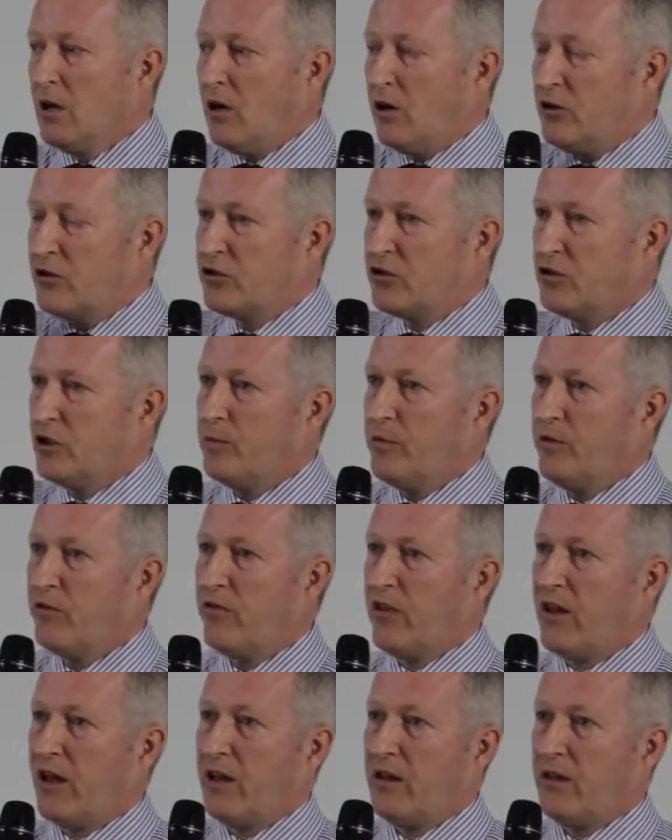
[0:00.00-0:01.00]
On top
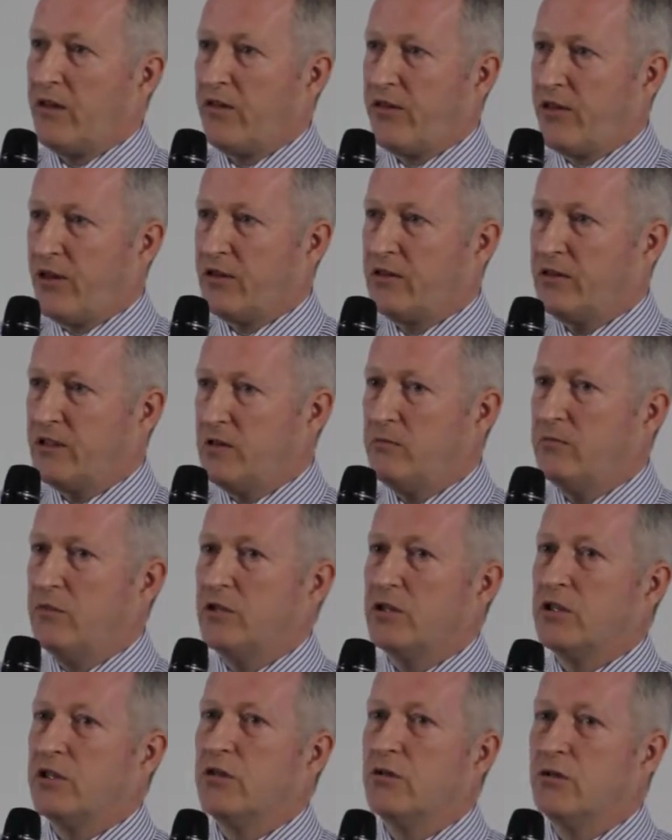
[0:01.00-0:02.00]
of that 13
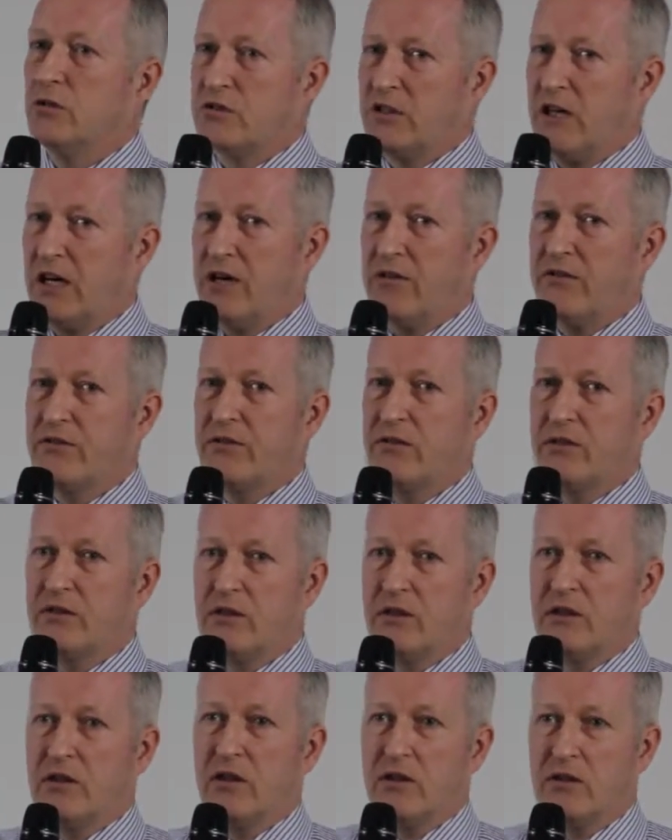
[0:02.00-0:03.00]
billion, you also have to
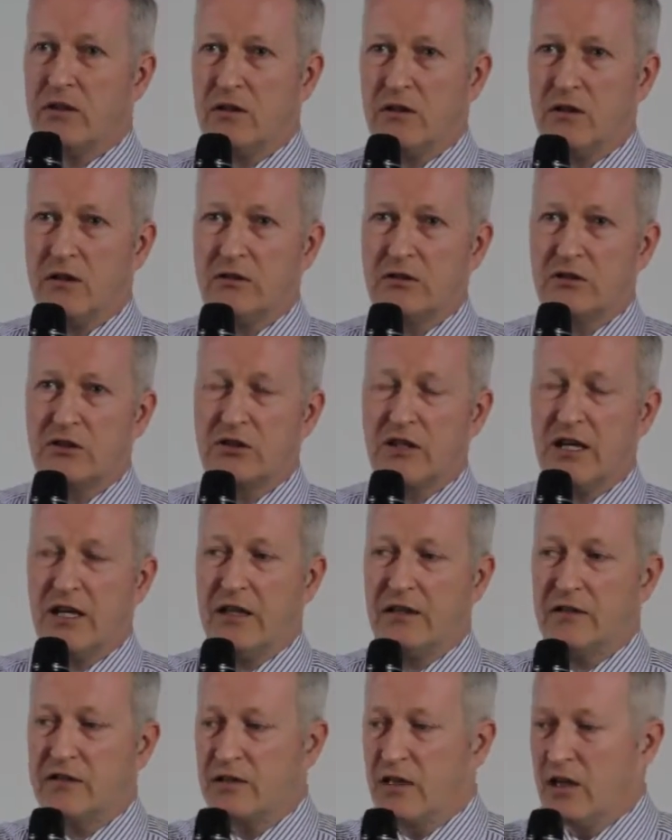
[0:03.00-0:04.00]

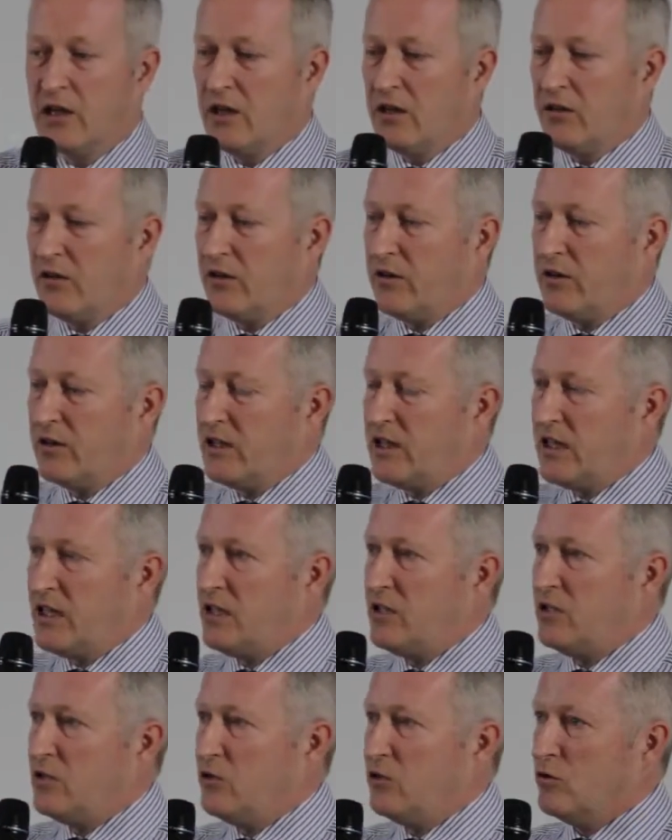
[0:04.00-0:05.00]
understand that the
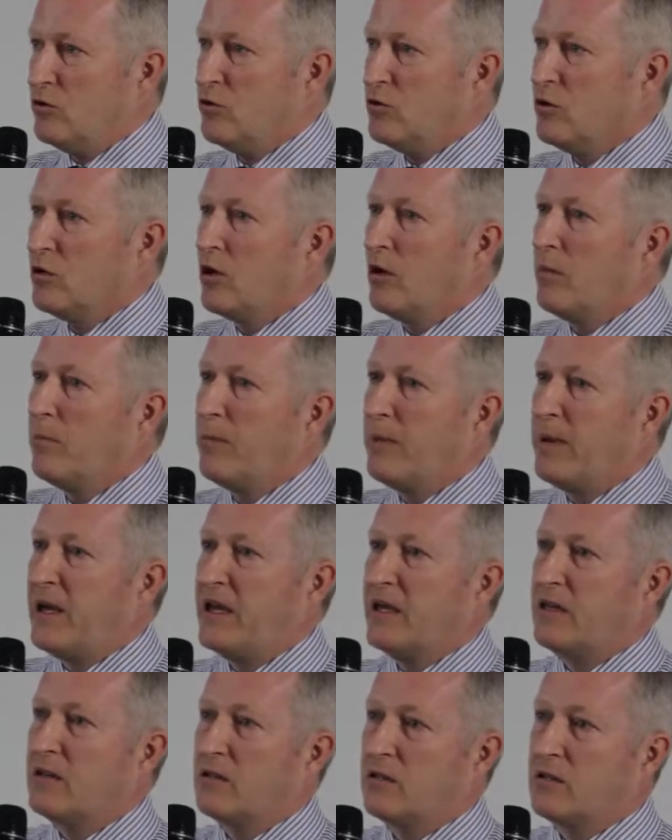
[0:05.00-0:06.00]
EU
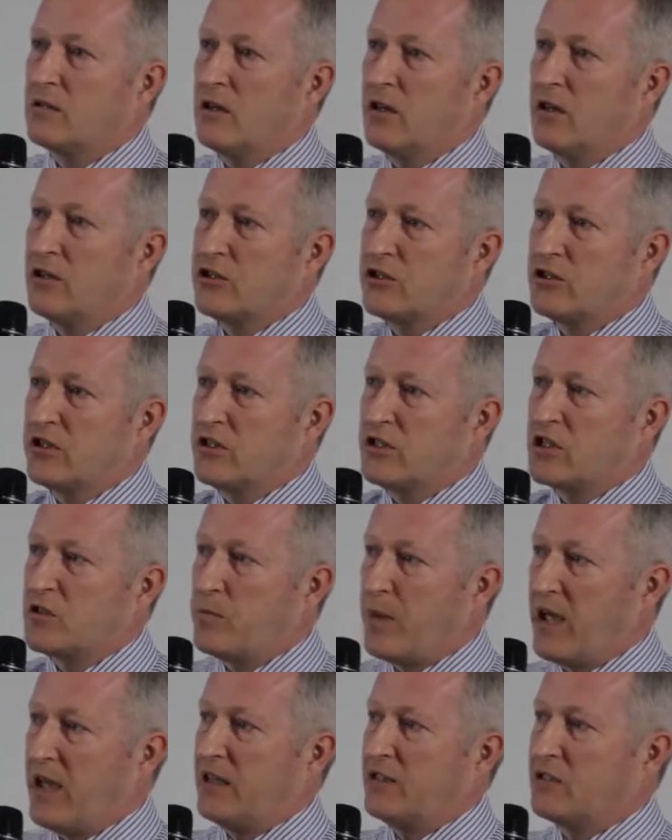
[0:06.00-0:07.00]
actually
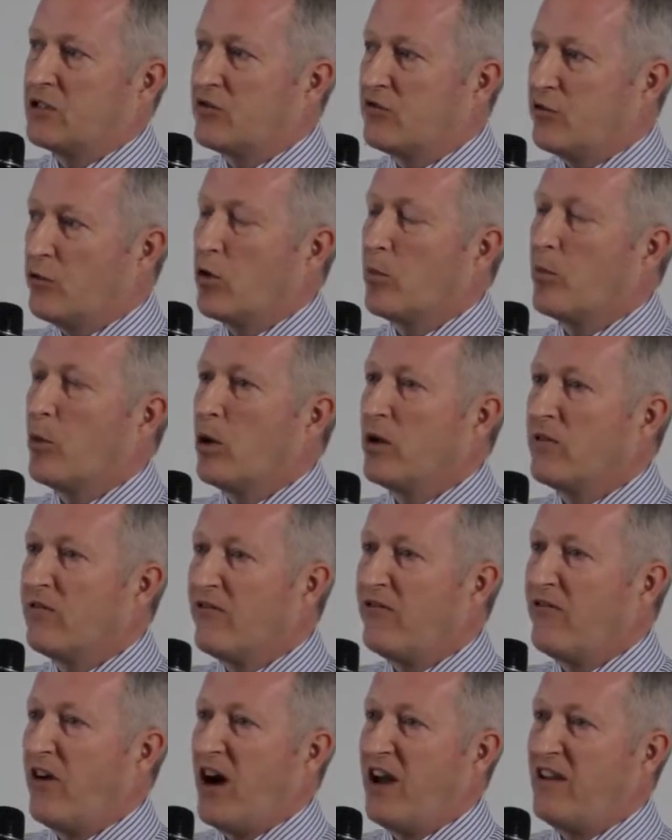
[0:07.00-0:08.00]
spends
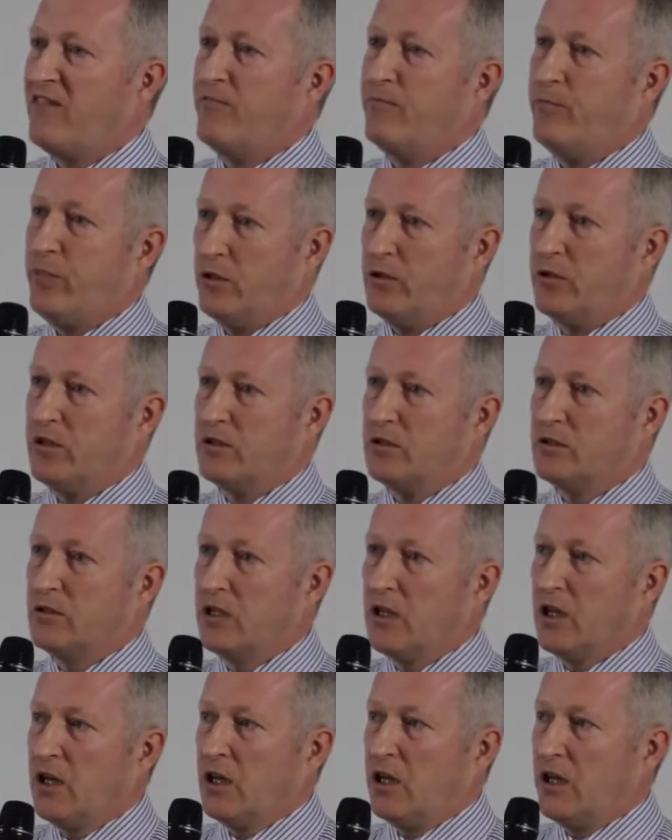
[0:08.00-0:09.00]
4.5 billion
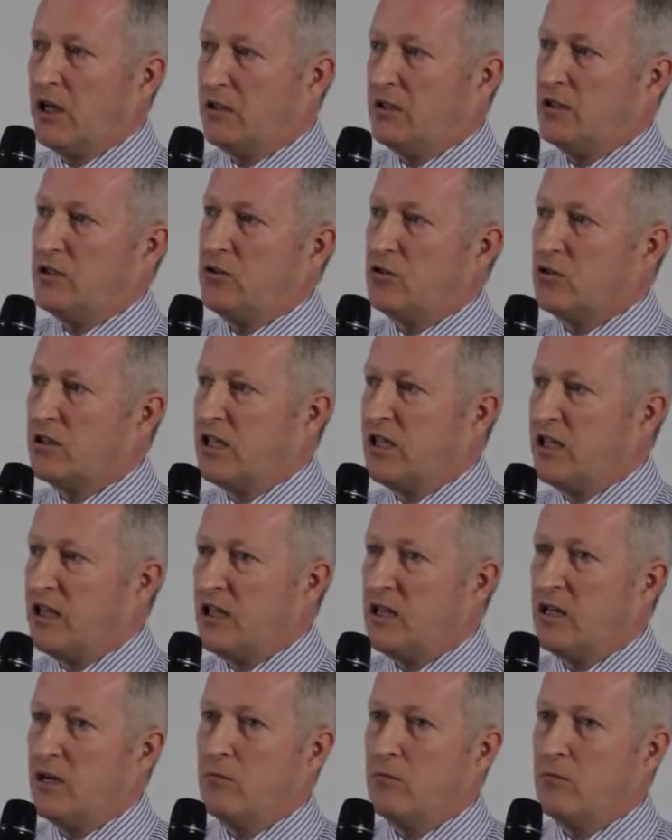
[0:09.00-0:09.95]
in the UK.